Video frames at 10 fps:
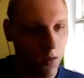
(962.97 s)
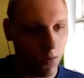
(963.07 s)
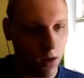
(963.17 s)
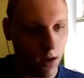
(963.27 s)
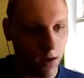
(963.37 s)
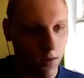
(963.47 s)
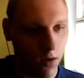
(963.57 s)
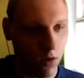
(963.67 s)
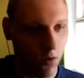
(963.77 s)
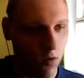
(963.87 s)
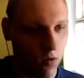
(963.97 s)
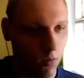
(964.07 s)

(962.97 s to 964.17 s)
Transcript: What I like to do is I want